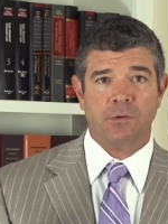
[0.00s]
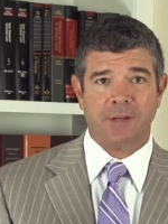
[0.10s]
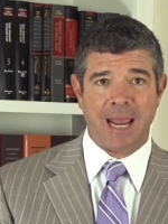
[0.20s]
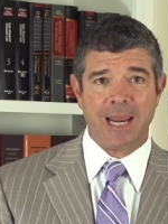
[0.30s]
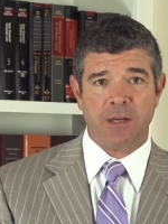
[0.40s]

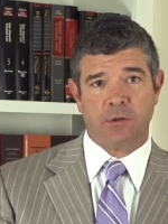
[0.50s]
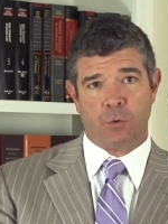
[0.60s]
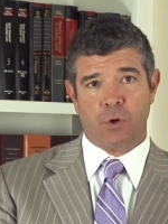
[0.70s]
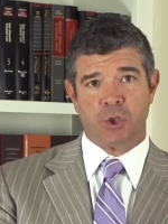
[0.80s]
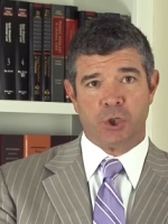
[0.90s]
take
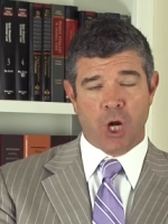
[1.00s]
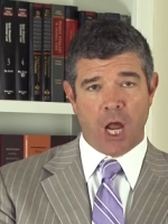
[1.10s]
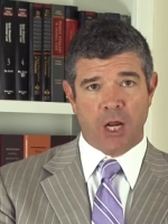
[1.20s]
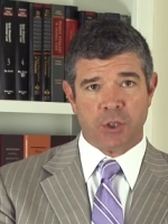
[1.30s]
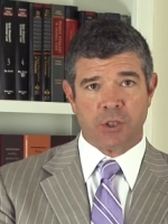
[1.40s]
to a
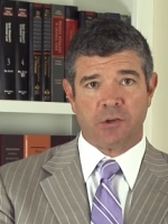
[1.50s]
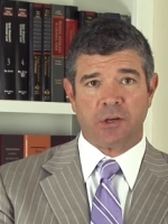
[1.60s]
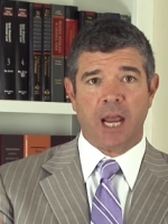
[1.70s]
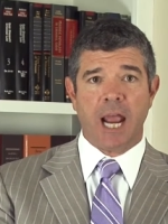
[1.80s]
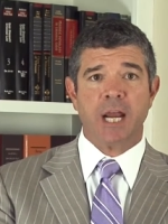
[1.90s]
judge to
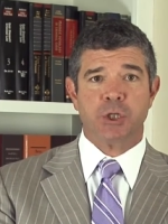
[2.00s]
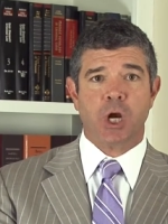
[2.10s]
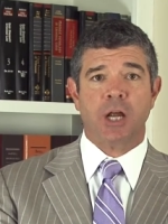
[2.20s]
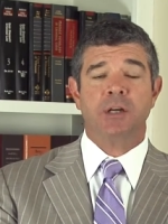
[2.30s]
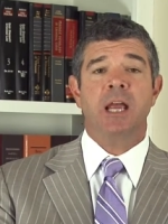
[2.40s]
say, hey,
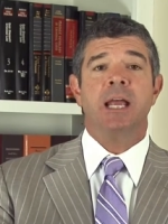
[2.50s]
judge,